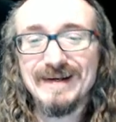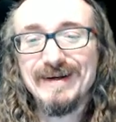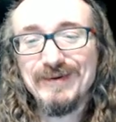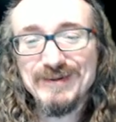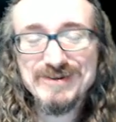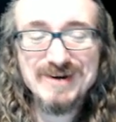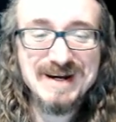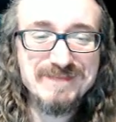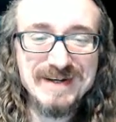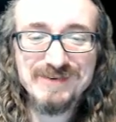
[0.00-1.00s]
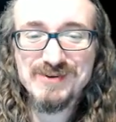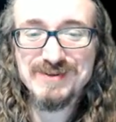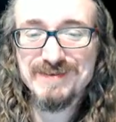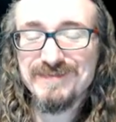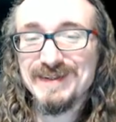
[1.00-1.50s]
when you're trying to make
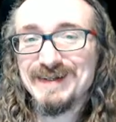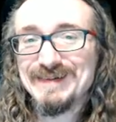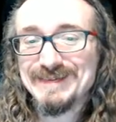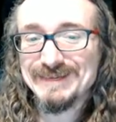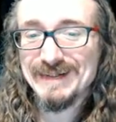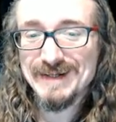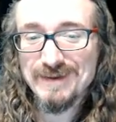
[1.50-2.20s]
sense of things and, and other